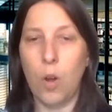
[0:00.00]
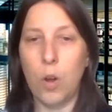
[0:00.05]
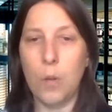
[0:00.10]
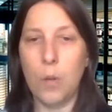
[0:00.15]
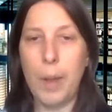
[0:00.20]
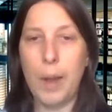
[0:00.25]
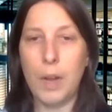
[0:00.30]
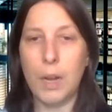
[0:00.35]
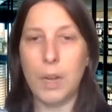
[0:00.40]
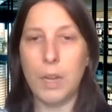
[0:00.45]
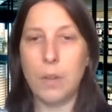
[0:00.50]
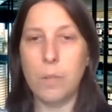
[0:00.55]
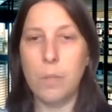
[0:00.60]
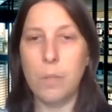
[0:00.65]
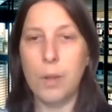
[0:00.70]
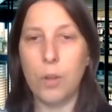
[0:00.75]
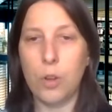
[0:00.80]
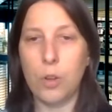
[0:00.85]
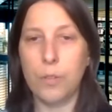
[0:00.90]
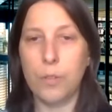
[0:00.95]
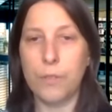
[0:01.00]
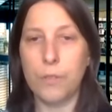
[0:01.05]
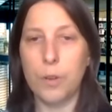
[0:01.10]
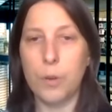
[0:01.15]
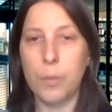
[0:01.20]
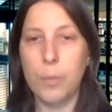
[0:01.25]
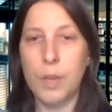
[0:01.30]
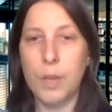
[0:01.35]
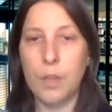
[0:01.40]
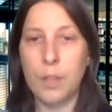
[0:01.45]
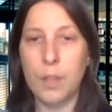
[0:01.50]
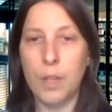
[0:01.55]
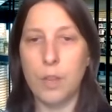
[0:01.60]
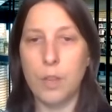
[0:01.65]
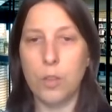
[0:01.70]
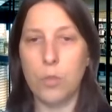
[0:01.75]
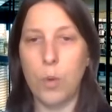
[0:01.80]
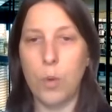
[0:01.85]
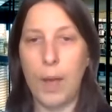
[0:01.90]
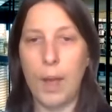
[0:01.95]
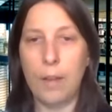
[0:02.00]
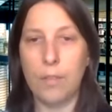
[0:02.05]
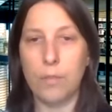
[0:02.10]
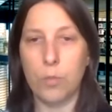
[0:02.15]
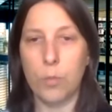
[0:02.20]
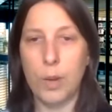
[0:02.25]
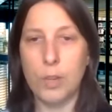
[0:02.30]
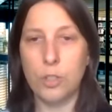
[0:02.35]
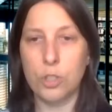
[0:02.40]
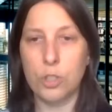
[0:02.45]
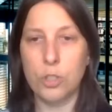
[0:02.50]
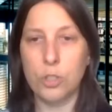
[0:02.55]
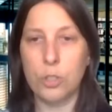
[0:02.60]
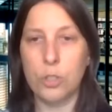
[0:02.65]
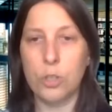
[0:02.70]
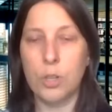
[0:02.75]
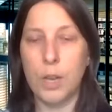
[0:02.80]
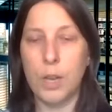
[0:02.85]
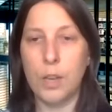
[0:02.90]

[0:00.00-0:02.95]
automatic email confirming that you have registered,